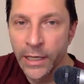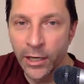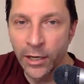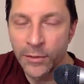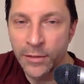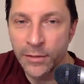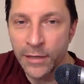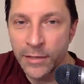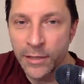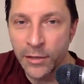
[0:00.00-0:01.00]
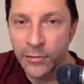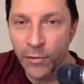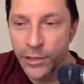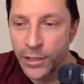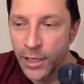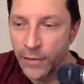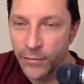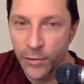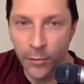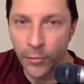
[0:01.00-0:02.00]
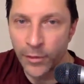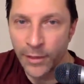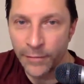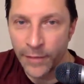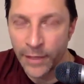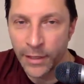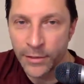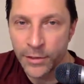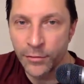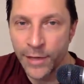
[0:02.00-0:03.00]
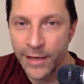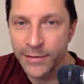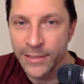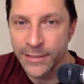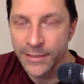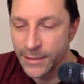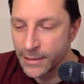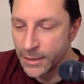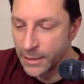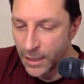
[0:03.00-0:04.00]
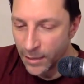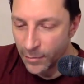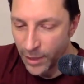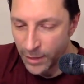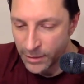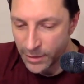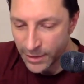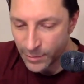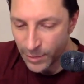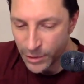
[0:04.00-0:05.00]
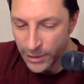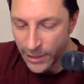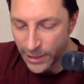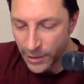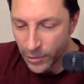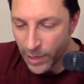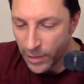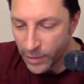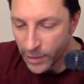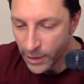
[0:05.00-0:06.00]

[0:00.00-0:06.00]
and almost 1,000 yards rushing after a prolific 2016 campaign, especially on the ground.